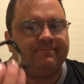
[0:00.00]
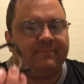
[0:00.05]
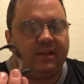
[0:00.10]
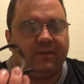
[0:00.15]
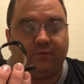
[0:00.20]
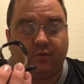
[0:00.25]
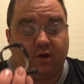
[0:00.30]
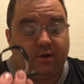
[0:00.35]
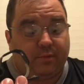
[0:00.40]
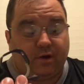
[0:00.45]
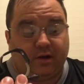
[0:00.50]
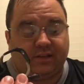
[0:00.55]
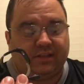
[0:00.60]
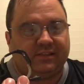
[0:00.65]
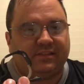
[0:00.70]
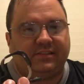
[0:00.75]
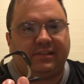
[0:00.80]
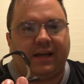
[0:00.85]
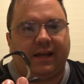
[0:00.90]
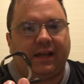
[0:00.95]
Even though I bought
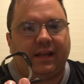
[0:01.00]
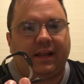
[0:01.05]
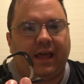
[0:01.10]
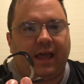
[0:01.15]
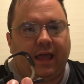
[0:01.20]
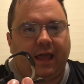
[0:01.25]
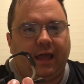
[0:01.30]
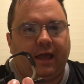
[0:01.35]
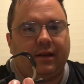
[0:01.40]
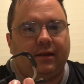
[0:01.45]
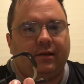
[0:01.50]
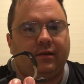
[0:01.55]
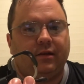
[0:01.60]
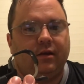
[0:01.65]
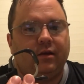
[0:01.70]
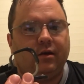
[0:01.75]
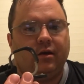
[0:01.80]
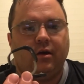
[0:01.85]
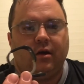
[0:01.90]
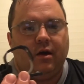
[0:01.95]
this second hand,
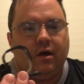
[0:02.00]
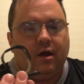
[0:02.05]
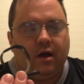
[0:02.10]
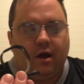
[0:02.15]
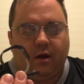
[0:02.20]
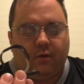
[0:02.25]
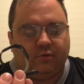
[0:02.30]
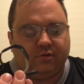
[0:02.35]
I